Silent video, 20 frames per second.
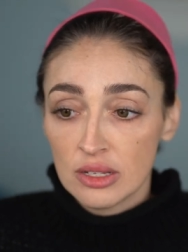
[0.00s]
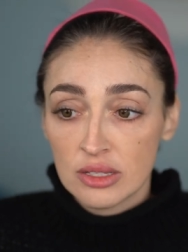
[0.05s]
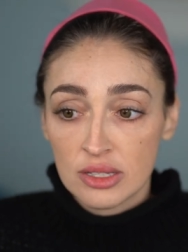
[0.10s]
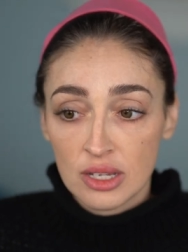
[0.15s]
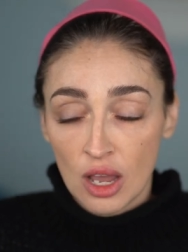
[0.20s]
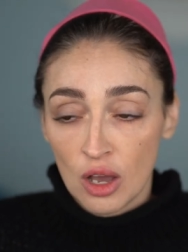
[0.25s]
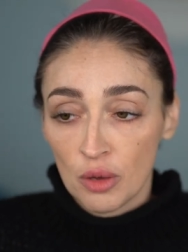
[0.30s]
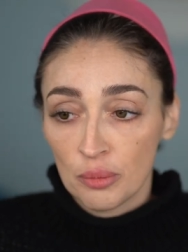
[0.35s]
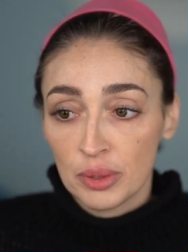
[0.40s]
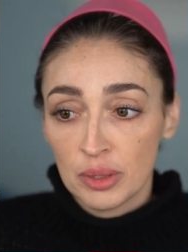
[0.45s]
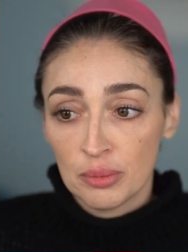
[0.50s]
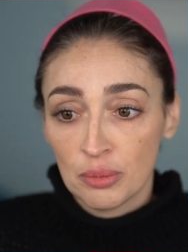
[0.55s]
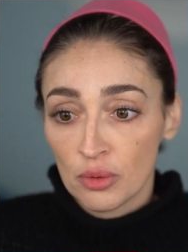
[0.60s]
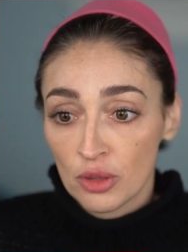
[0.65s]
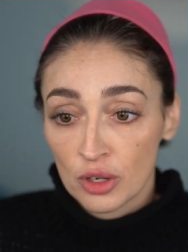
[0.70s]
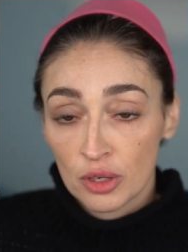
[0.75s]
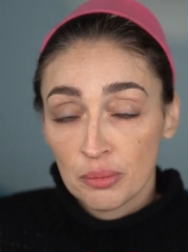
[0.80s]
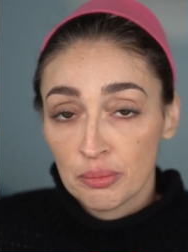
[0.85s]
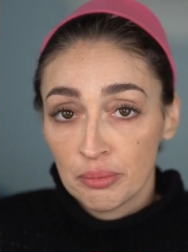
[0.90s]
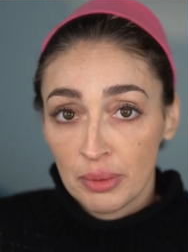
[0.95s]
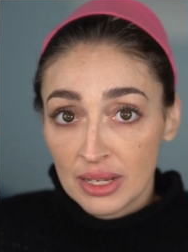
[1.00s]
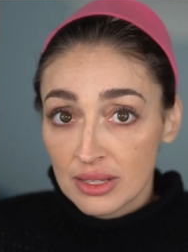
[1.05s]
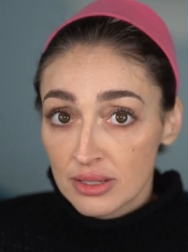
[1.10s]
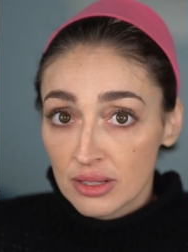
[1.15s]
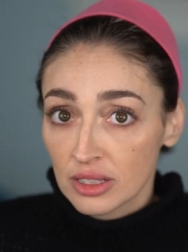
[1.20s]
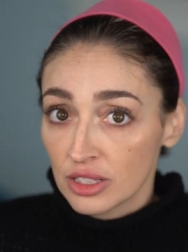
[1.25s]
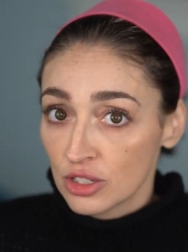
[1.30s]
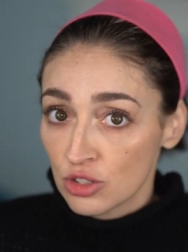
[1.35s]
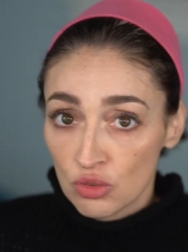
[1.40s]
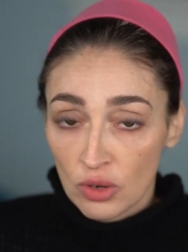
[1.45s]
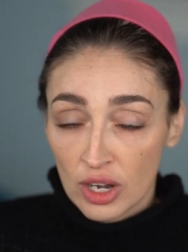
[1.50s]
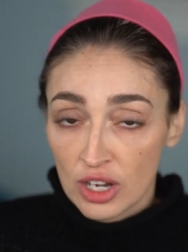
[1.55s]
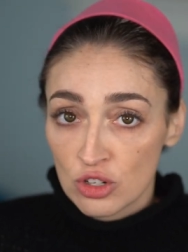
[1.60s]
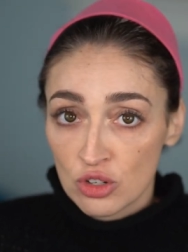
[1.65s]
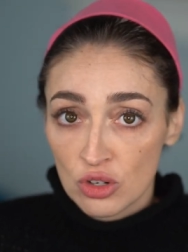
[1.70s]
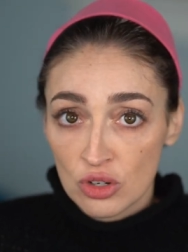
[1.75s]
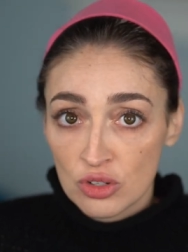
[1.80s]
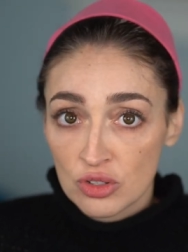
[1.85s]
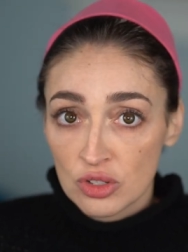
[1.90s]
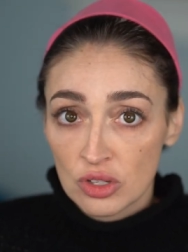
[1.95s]
to help people that are basically
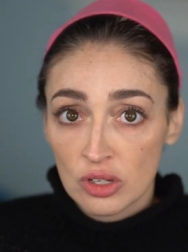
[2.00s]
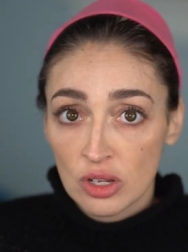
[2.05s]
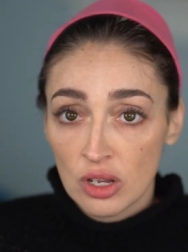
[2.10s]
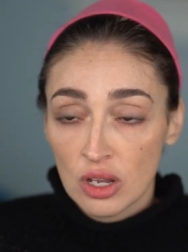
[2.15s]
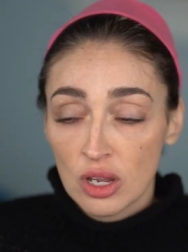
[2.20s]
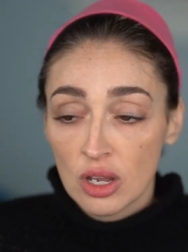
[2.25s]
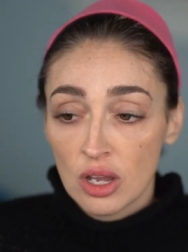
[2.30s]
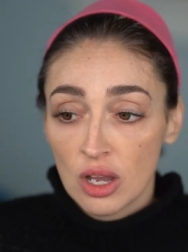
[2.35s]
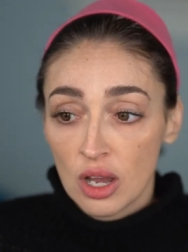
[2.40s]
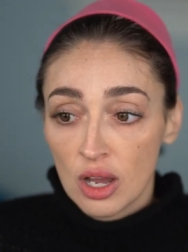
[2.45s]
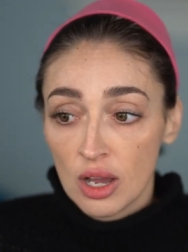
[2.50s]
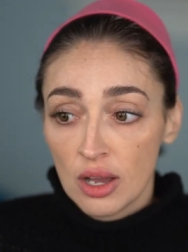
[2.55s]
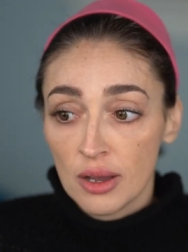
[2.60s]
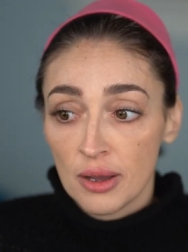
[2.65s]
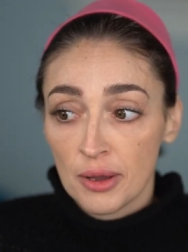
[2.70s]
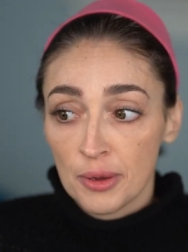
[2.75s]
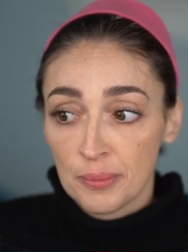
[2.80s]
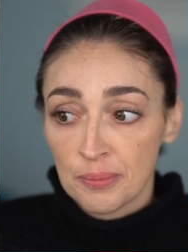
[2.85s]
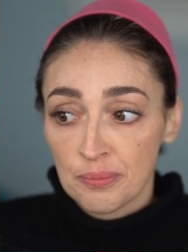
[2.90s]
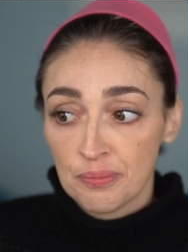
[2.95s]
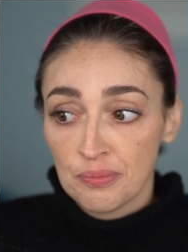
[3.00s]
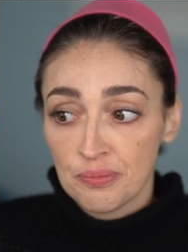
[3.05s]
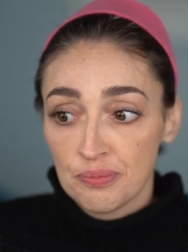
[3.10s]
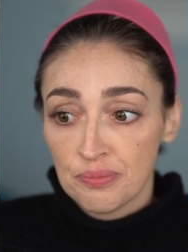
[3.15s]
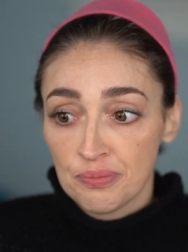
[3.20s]
strangers, um,